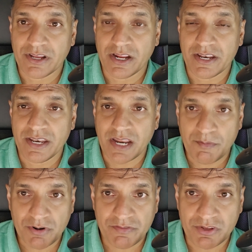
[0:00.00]
a
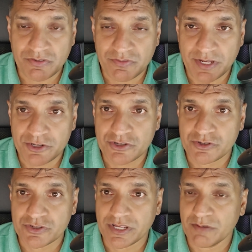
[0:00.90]
number of new
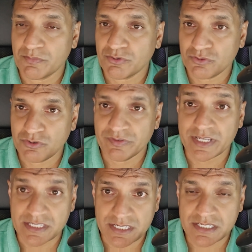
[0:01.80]
features and improved
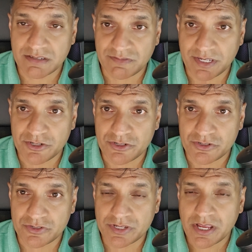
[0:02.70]
existing
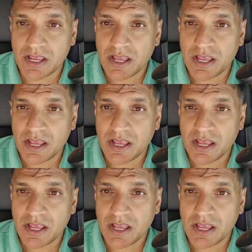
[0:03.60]
features.